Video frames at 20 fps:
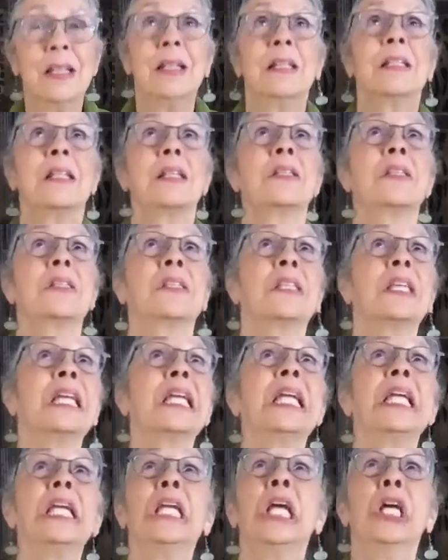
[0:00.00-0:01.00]
to
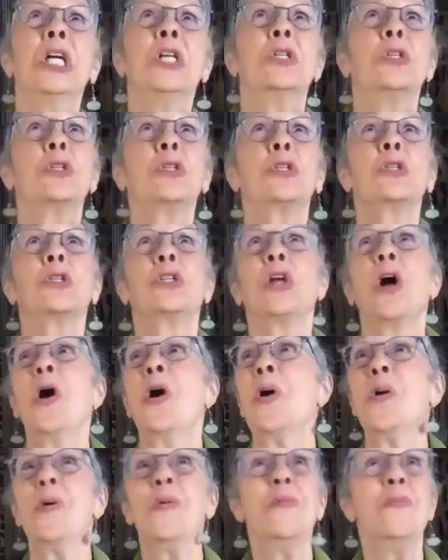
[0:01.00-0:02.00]
see
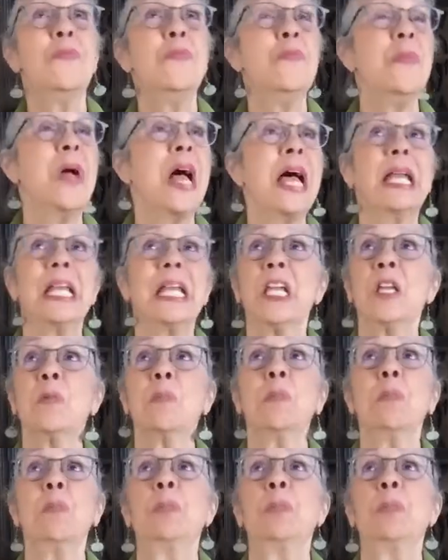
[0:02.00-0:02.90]
so many